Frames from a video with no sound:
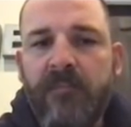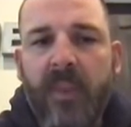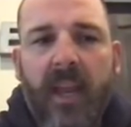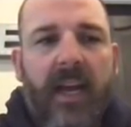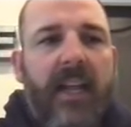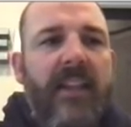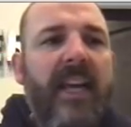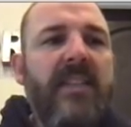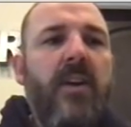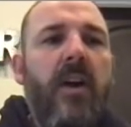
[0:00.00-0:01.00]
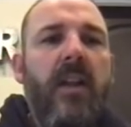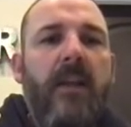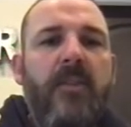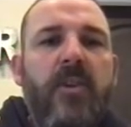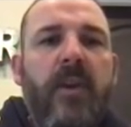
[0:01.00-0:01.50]
that's all
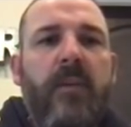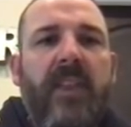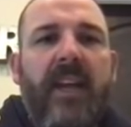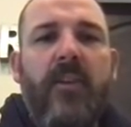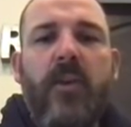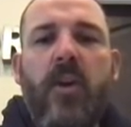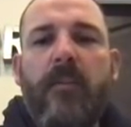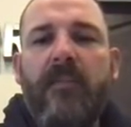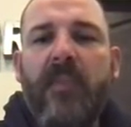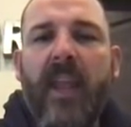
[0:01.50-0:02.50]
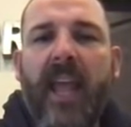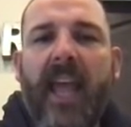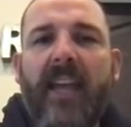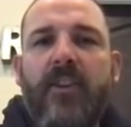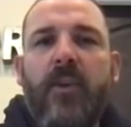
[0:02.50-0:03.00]
I'm doing with that group,
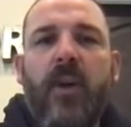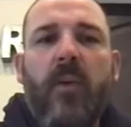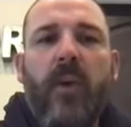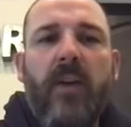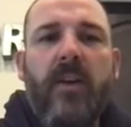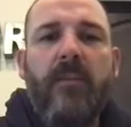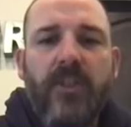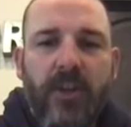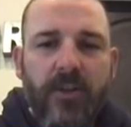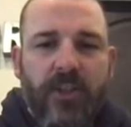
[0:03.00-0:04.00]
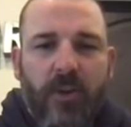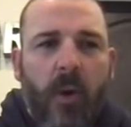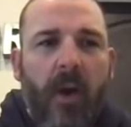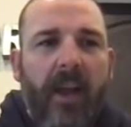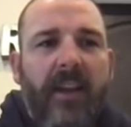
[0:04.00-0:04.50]
and you are welcome to
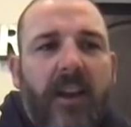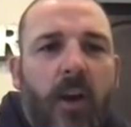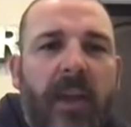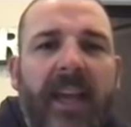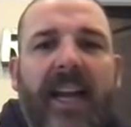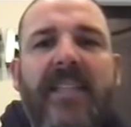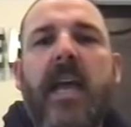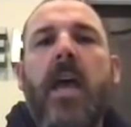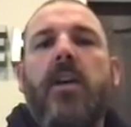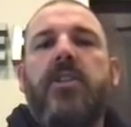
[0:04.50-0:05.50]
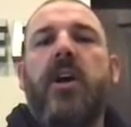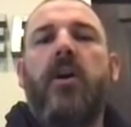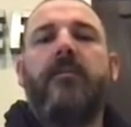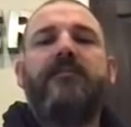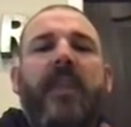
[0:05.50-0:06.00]
join. Okay, guys,
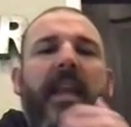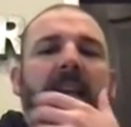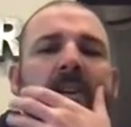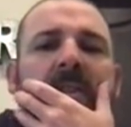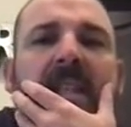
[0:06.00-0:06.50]
so here's the